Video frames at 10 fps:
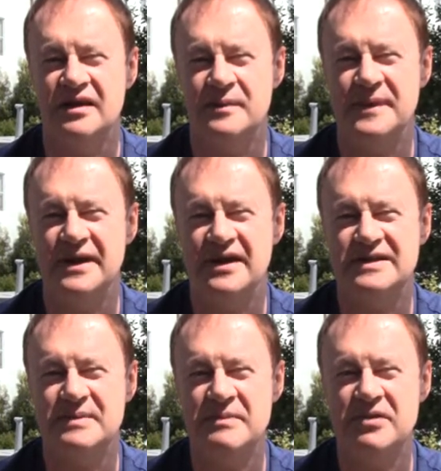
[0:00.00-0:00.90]
Because
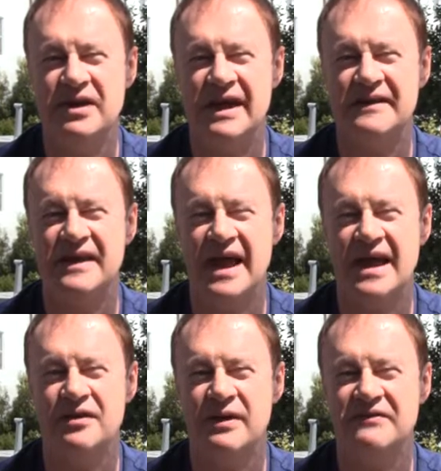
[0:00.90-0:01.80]
people like
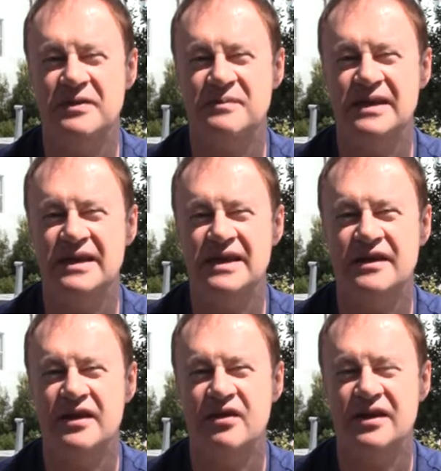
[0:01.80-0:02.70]
that who have the big
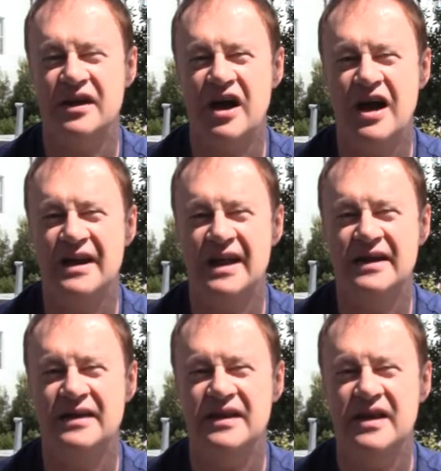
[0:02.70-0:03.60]
ego and
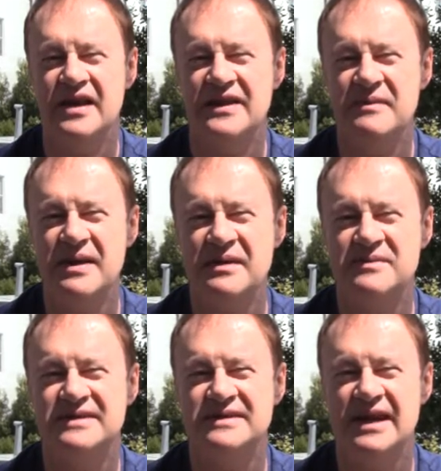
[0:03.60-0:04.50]
hot-headed, they make
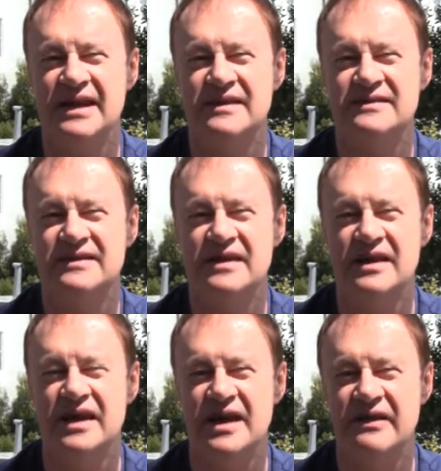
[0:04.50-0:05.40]
mistakes
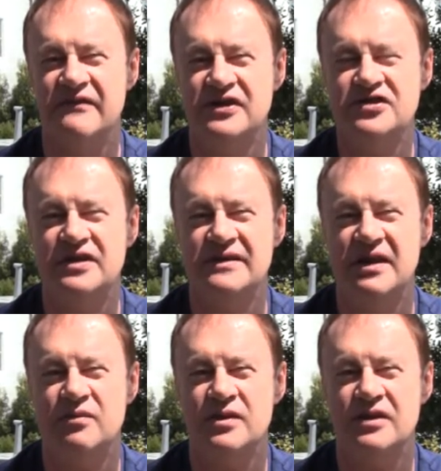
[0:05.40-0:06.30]
and eventually they
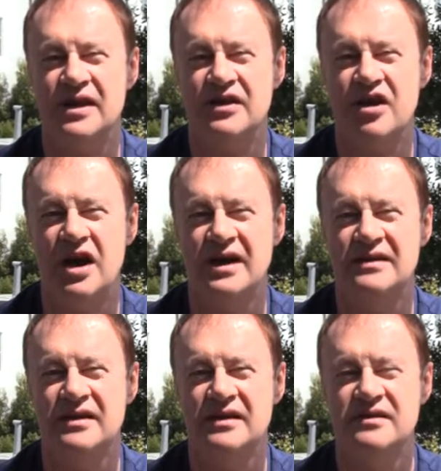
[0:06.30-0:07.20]
will get caught.
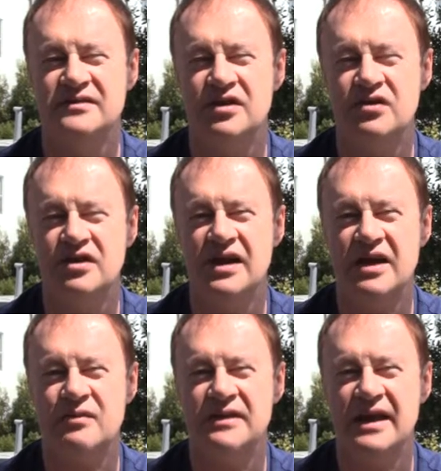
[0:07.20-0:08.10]
So good
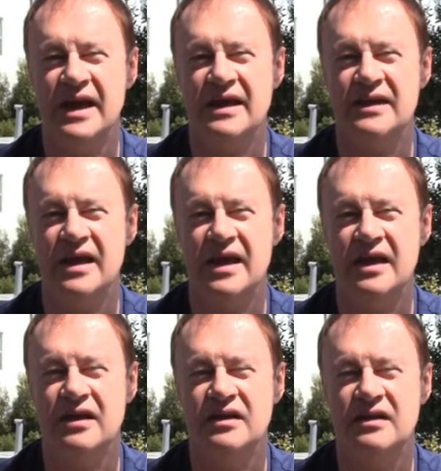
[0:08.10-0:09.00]
luck with that
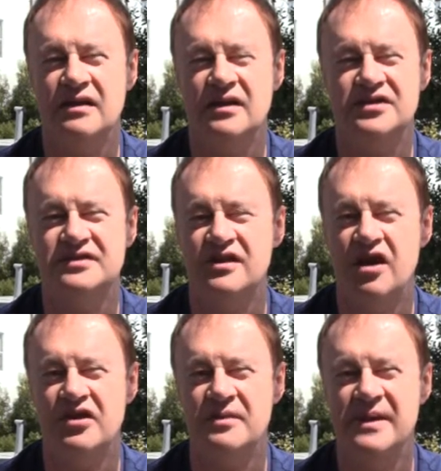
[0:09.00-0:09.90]
and just
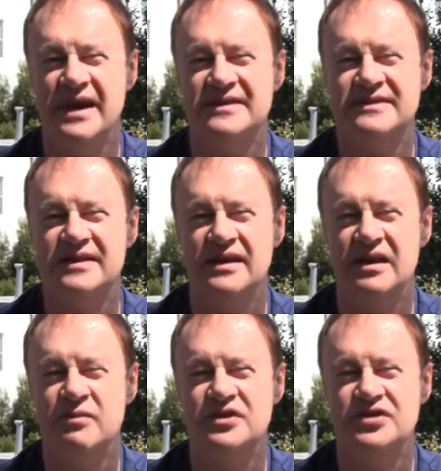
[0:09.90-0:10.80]
all the best and I
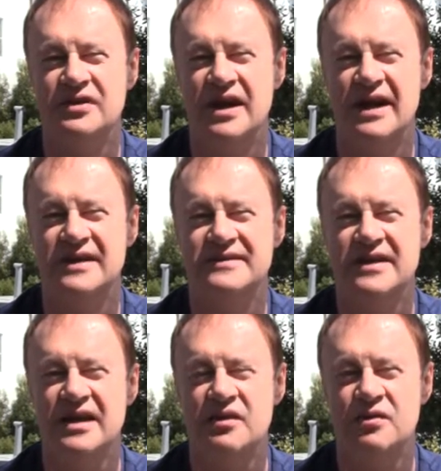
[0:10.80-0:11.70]
wish you guys
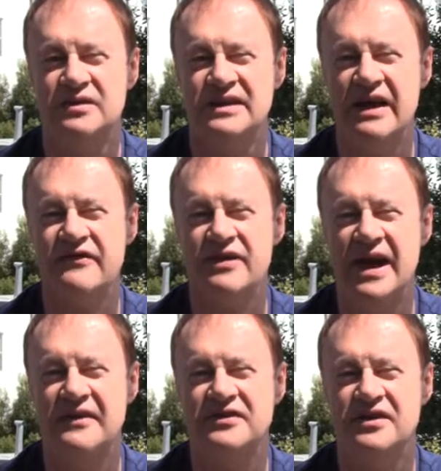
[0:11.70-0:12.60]
will never
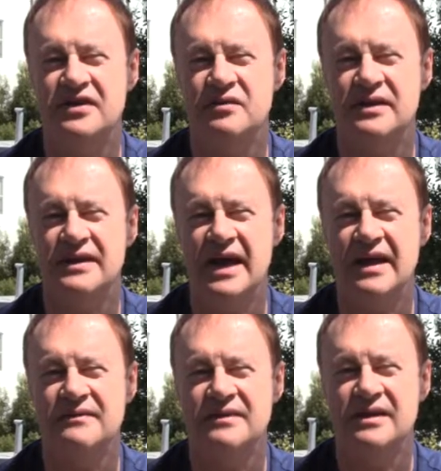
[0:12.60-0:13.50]
have to deal with that.
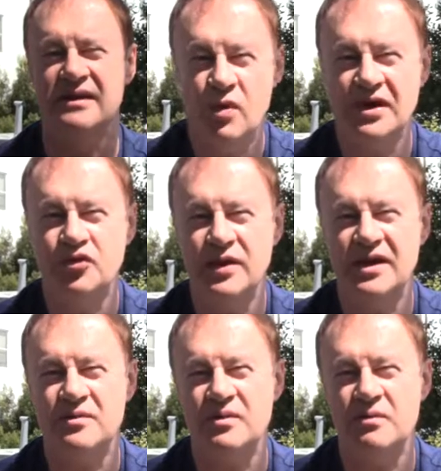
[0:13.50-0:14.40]
One quick
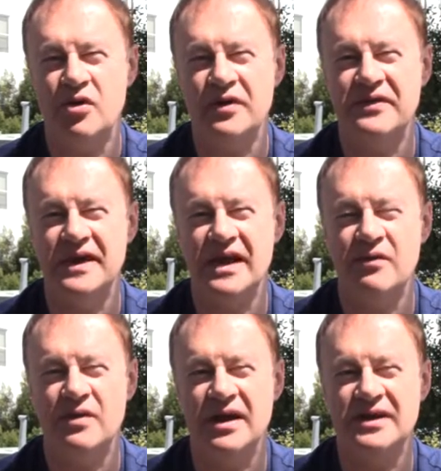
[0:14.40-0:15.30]
more thing I
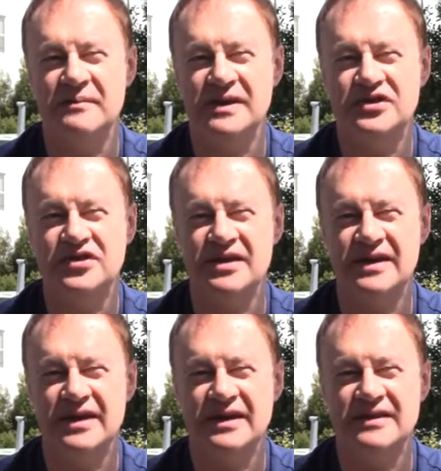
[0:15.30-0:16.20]
wanted to mention
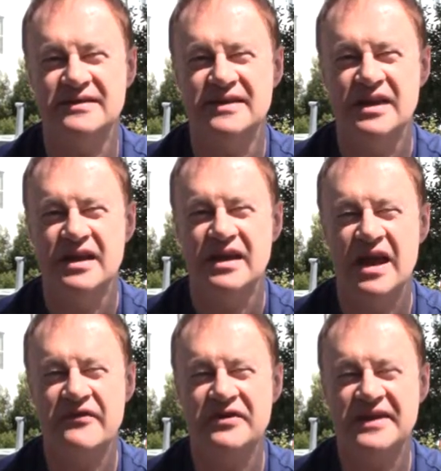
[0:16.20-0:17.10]
is
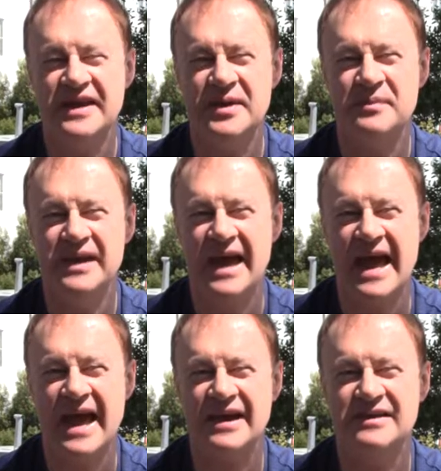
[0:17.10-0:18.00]
everything can be
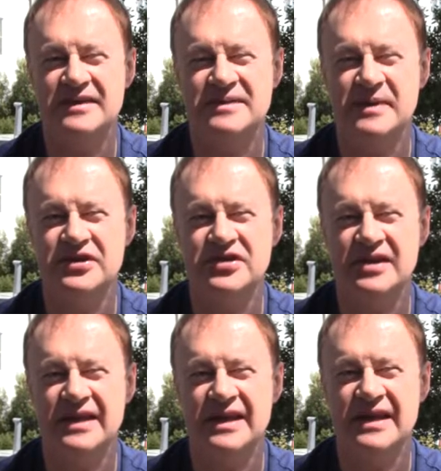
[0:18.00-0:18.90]
hacked,
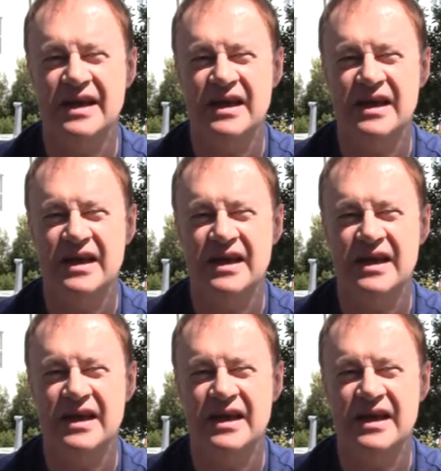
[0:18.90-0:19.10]
especially